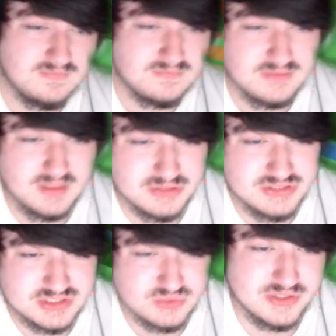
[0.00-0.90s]
Number
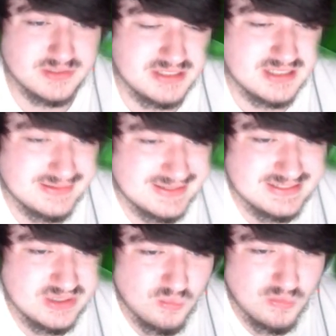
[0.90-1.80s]
6, we're going to be
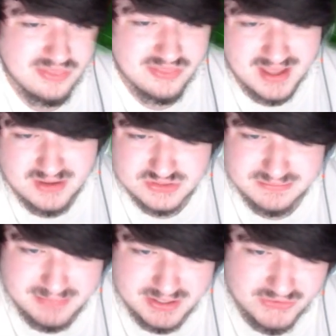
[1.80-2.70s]
collecting
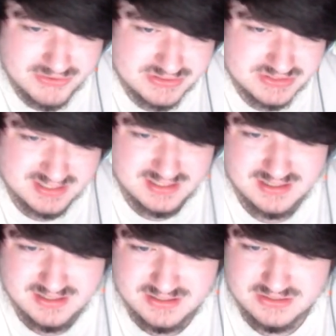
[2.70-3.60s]
1,000 berries.
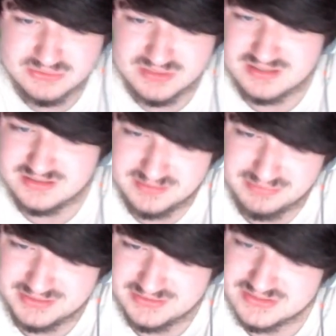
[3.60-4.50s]
You'll likely
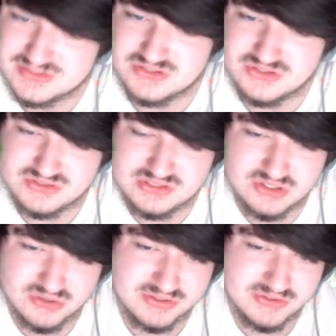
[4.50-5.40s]
complete this
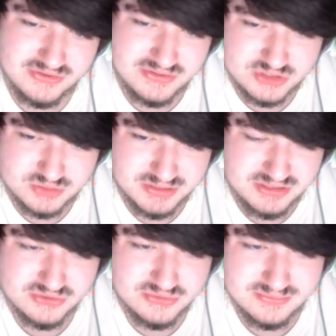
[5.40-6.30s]
during your initial
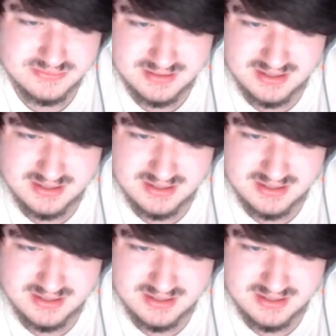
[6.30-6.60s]
playthrough.